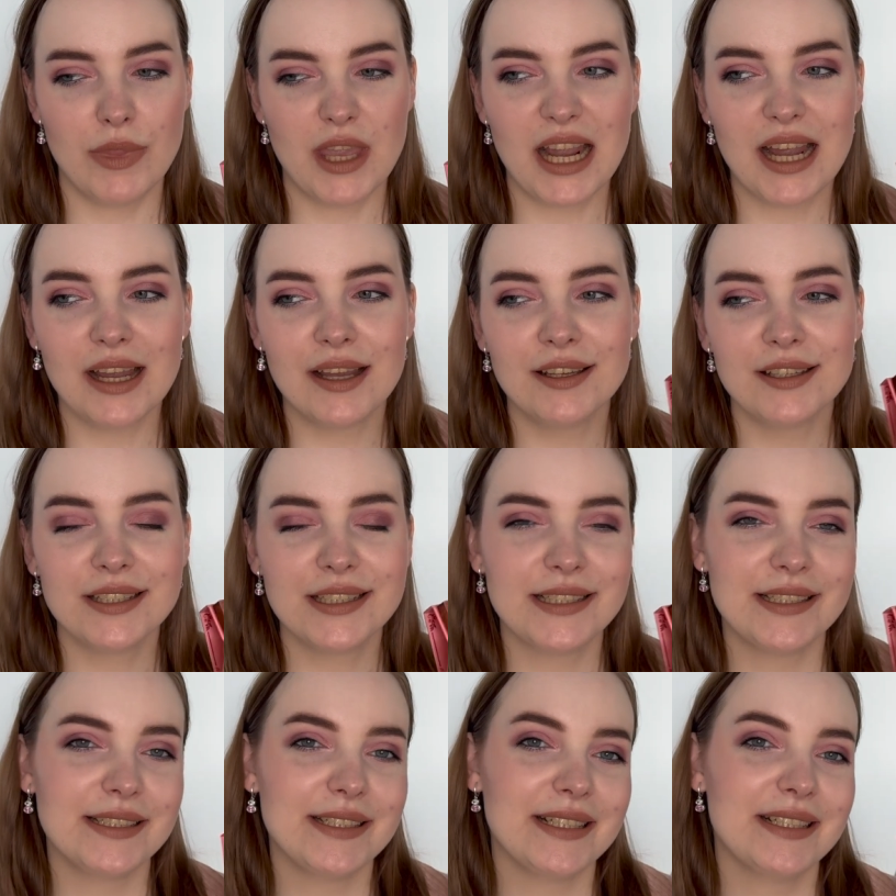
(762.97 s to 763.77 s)
I
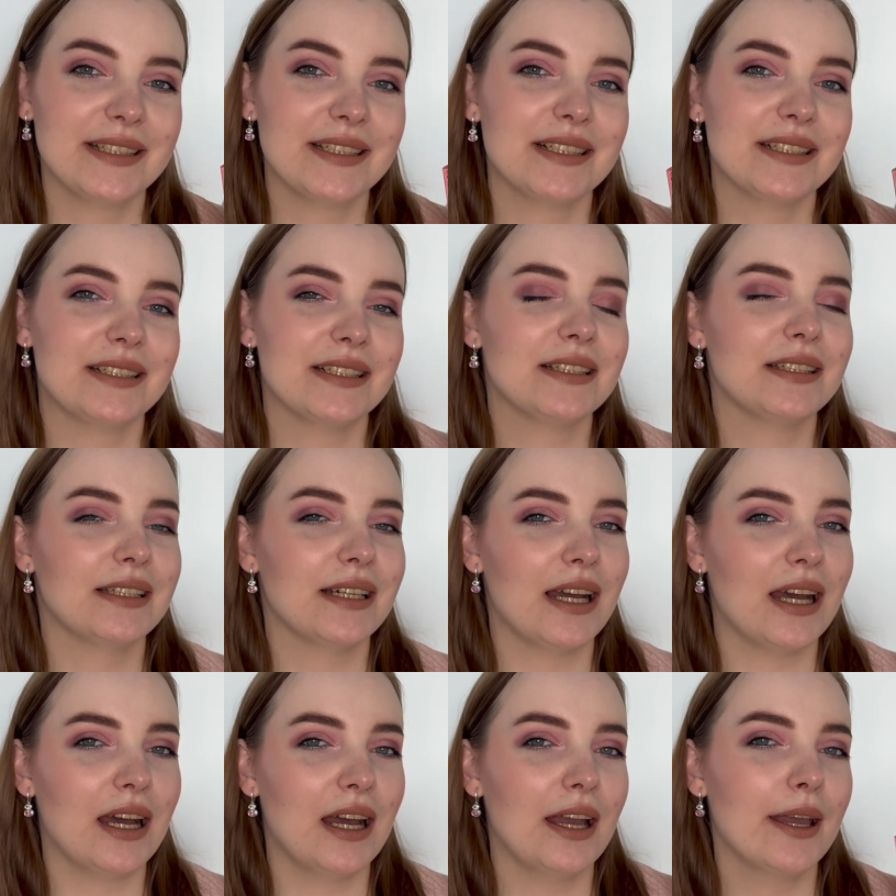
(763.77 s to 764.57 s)
think that
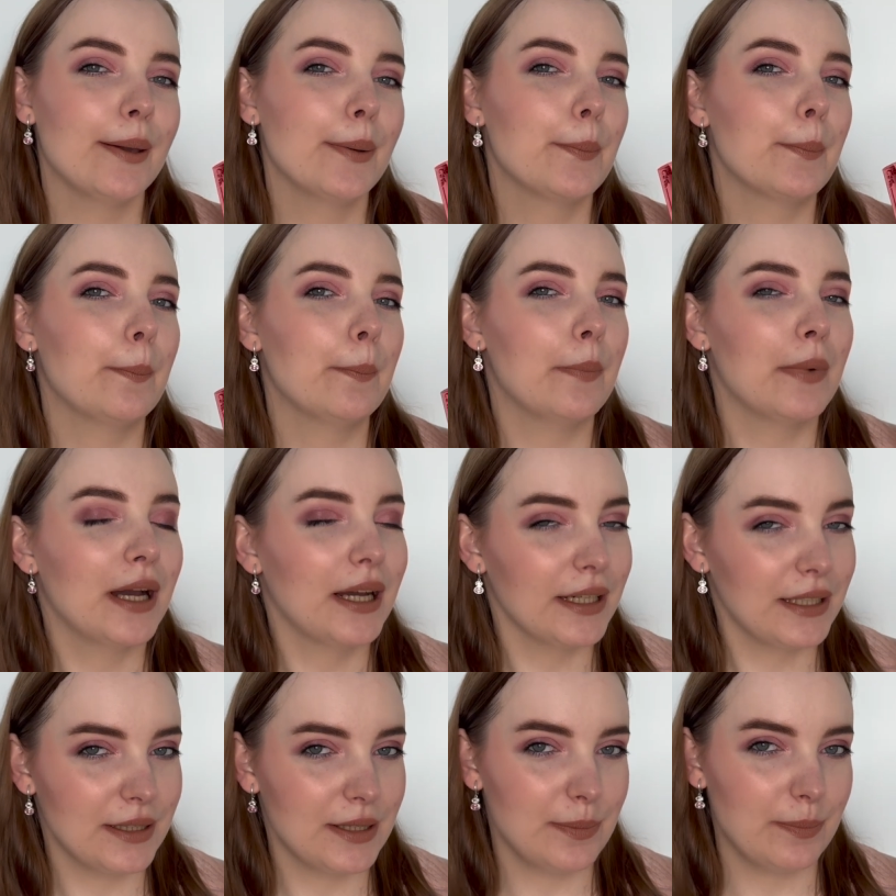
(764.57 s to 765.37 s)
I
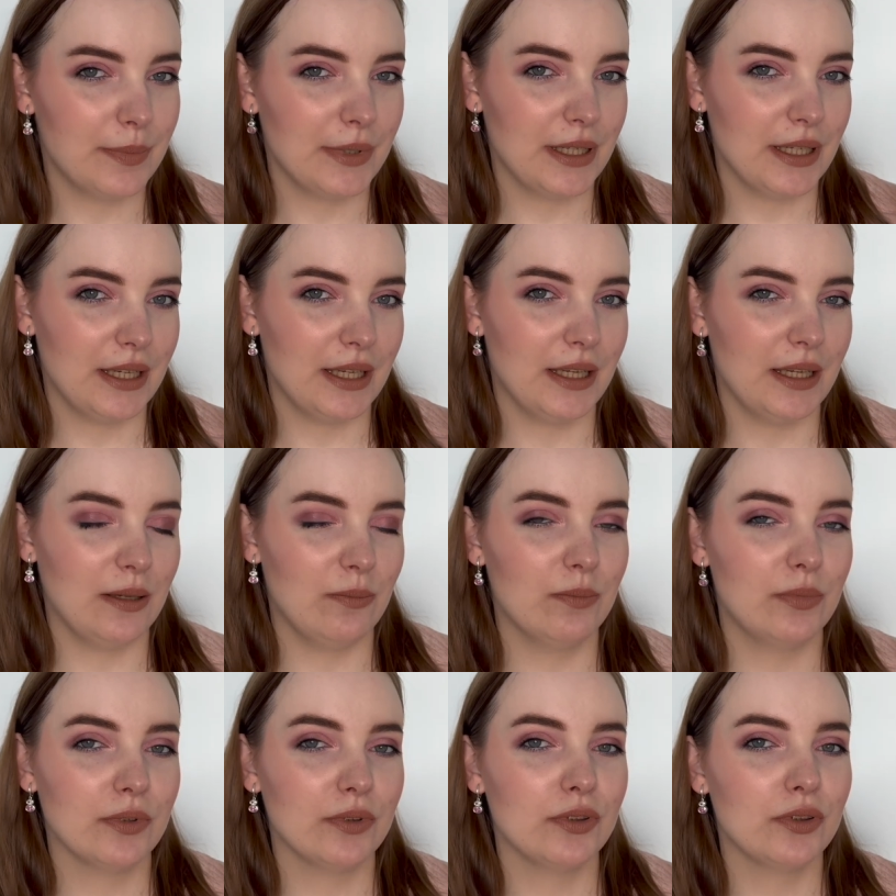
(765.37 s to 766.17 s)
might be
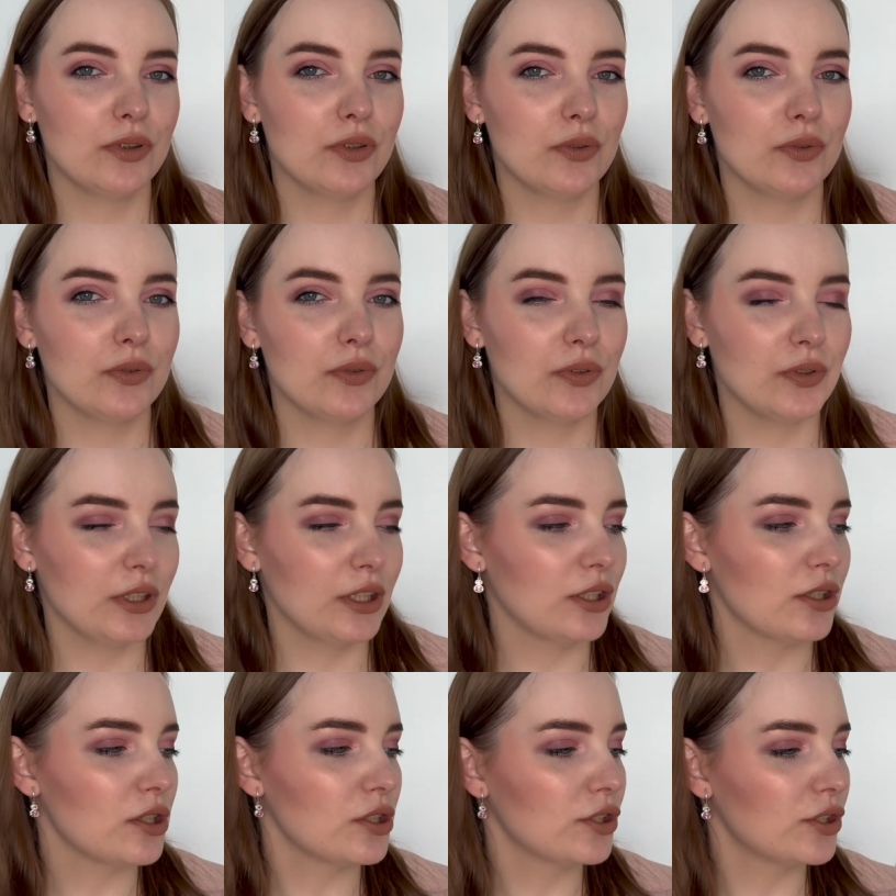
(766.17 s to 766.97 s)
able to
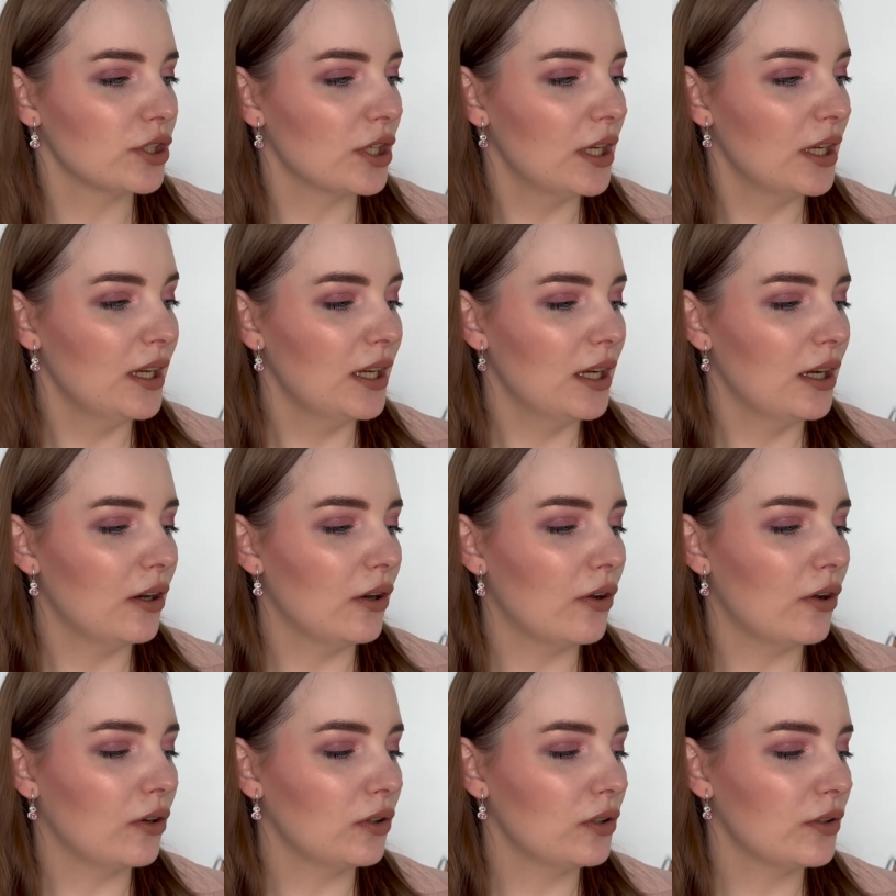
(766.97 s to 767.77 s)
finish
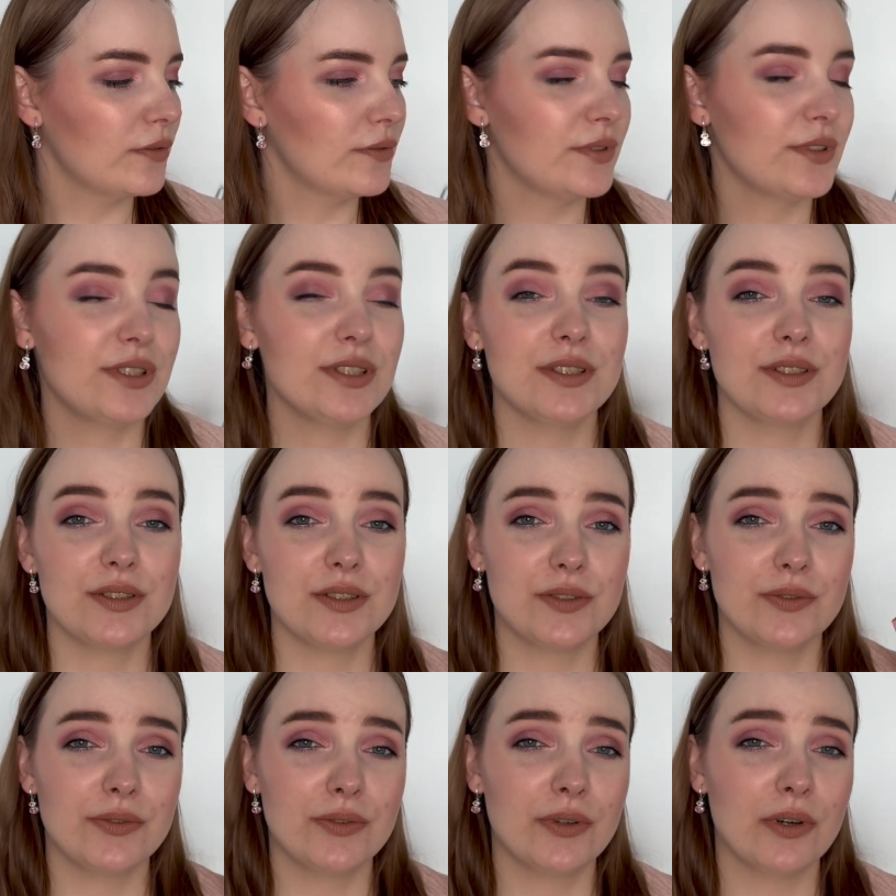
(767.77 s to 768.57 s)
all of
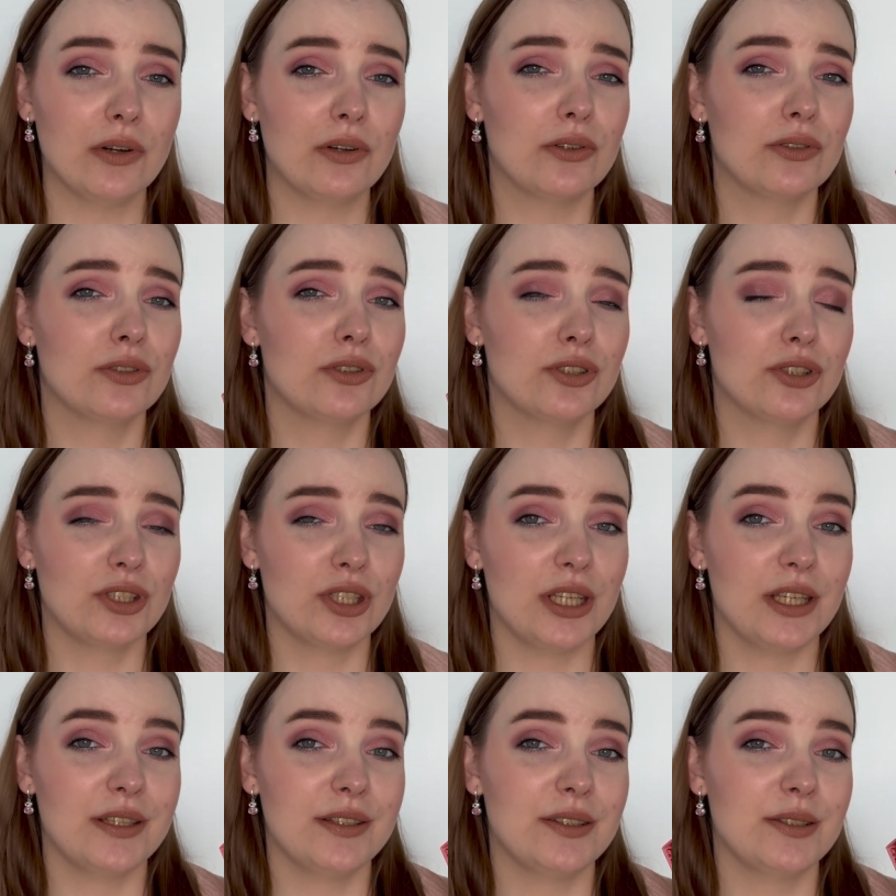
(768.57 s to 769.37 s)
these 4
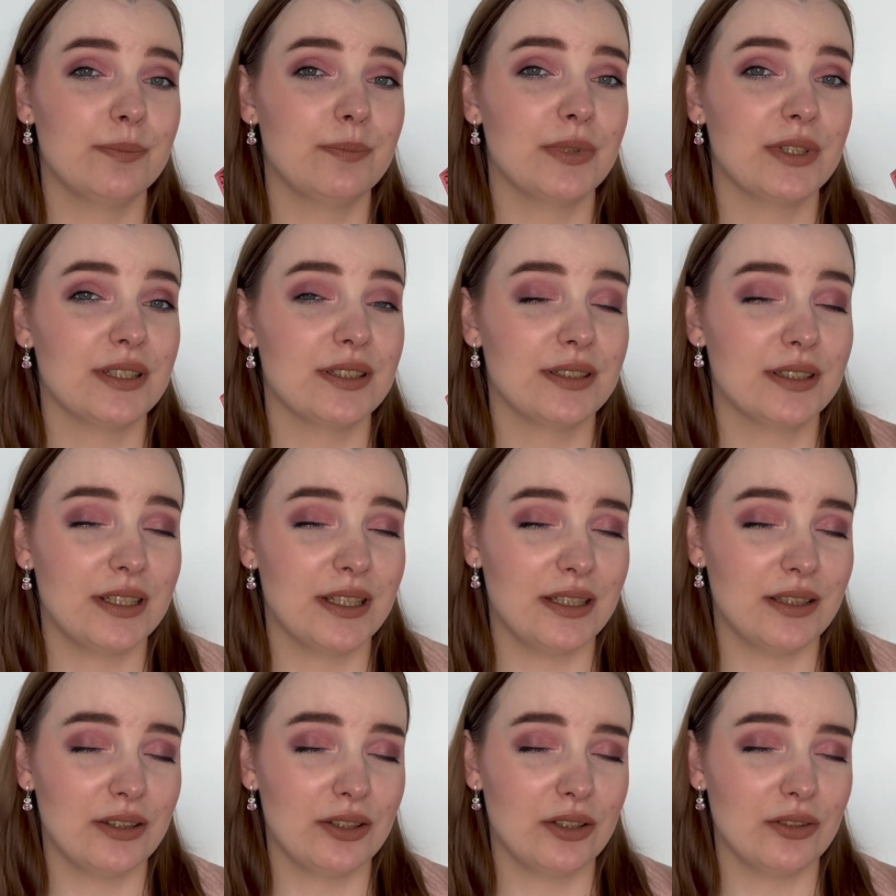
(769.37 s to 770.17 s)
shades by the
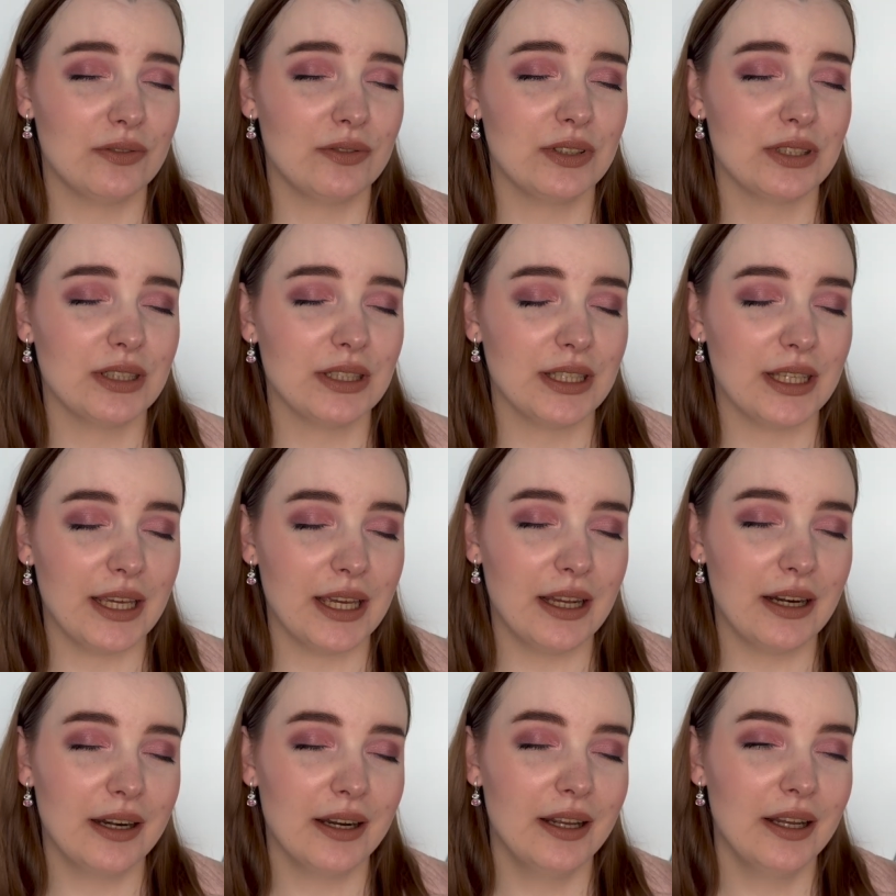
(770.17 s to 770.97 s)
end of the
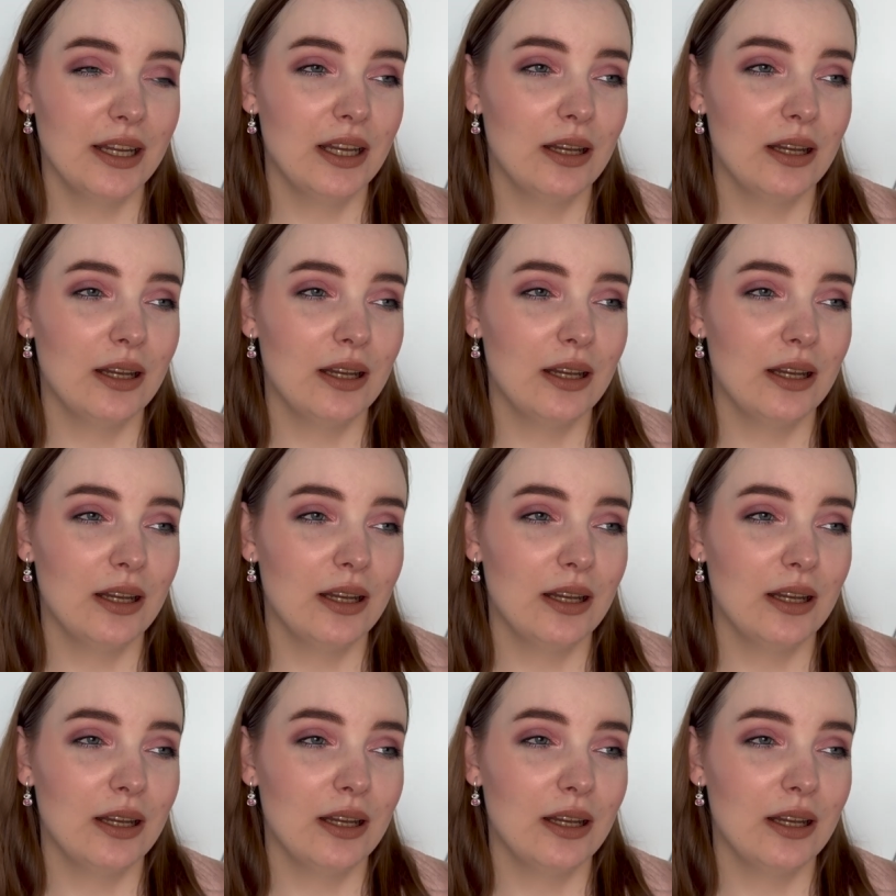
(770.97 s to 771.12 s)
year,